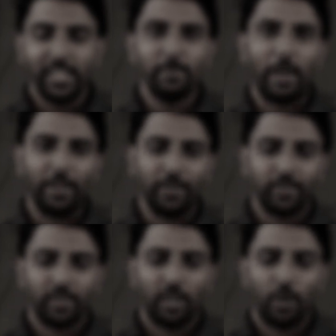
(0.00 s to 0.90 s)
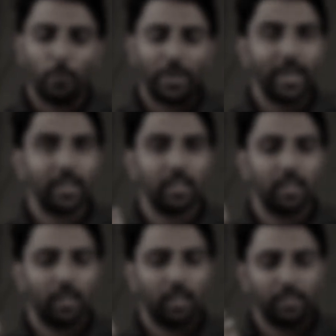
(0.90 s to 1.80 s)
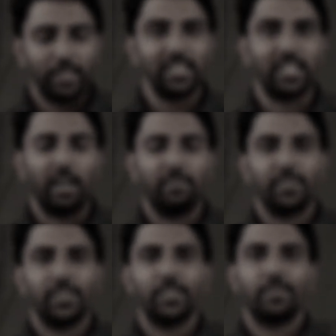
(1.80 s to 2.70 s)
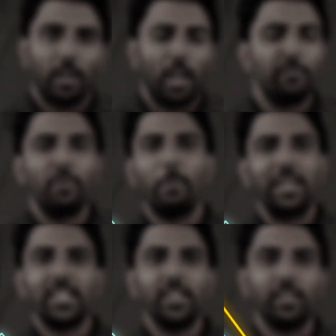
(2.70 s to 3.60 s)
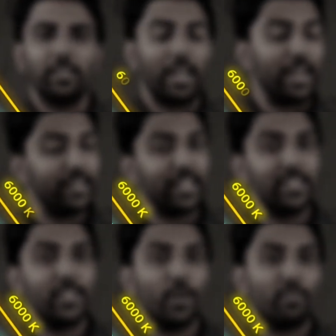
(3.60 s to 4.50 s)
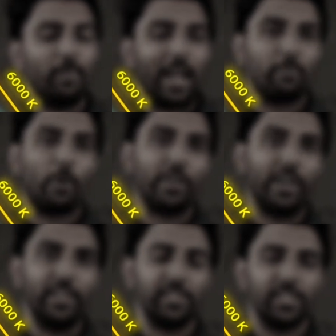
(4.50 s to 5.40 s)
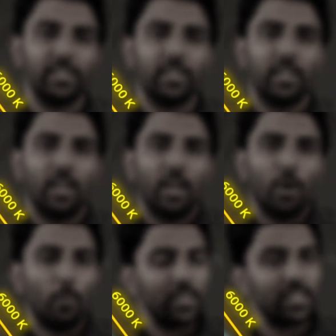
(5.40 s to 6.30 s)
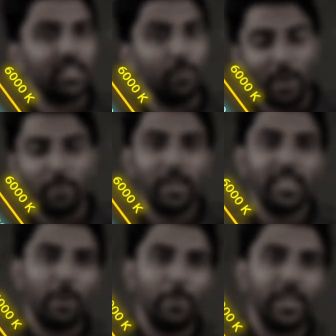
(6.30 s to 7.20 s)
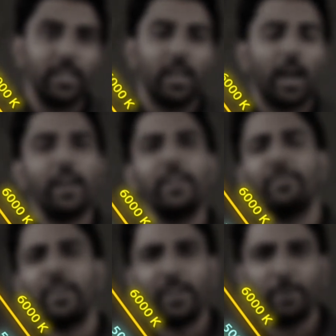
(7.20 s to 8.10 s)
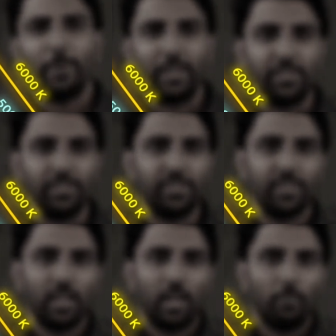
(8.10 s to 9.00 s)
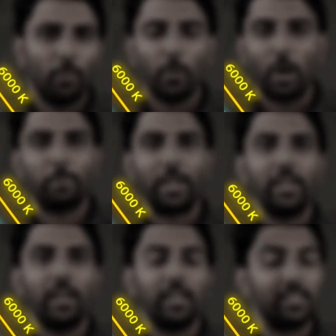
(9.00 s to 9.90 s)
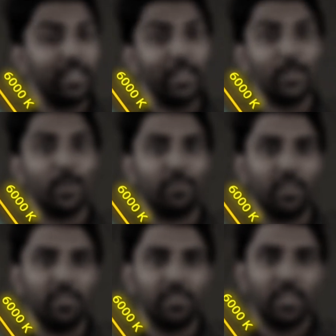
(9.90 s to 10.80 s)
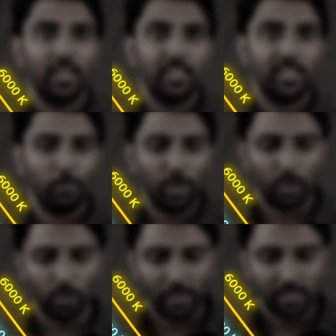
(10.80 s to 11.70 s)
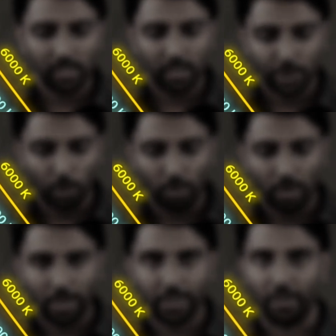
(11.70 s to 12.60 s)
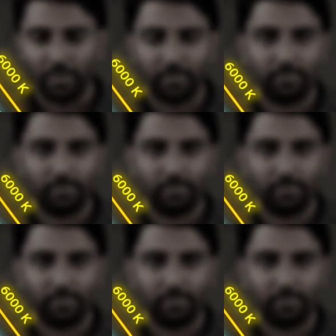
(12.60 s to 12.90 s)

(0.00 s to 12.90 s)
this manner, we get these graphs. If we measured the intensity of black body radiation versus the wavelength emitted at different temperatures, we would obtain a series of curves similar to the ones shown here.